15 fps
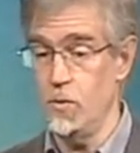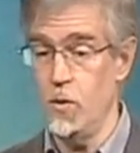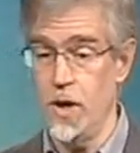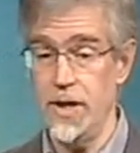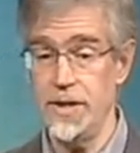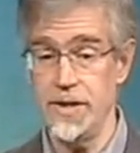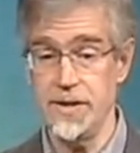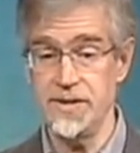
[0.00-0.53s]

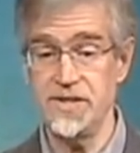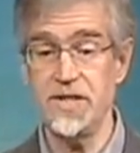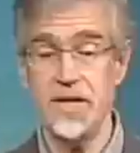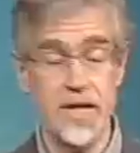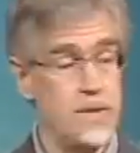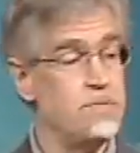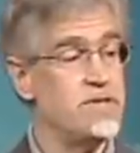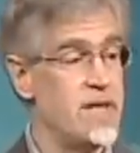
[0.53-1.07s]
One is
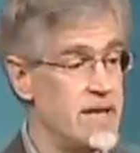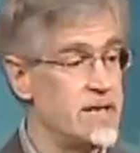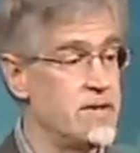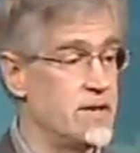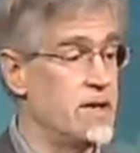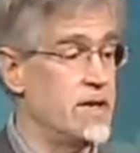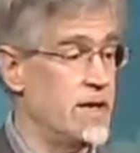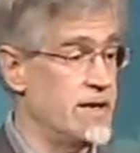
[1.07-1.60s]
keep taking
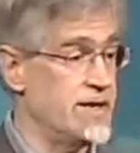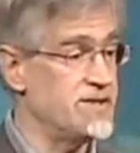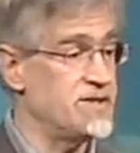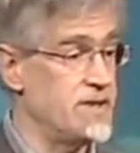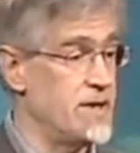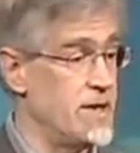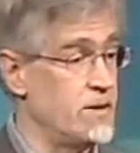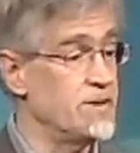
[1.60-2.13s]
the
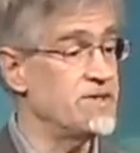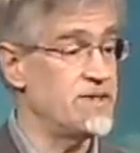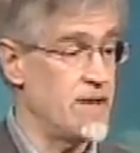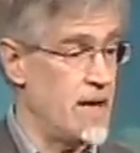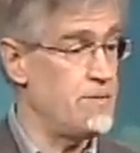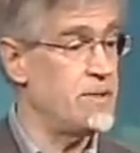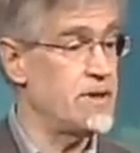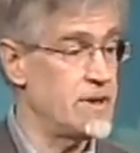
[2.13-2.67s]
niacin. It'll
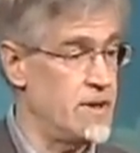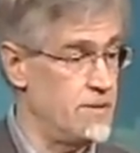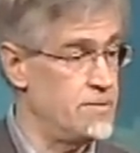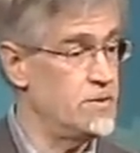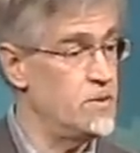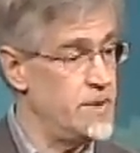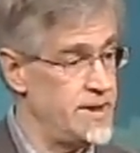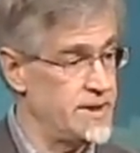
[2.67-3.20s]
stop in a
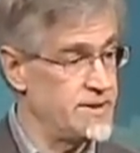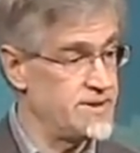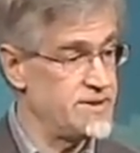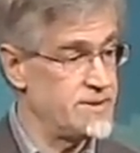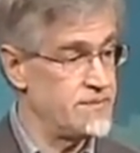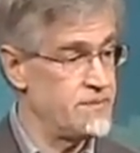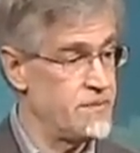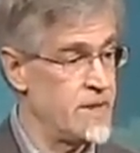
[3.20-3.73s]
couple of weeks.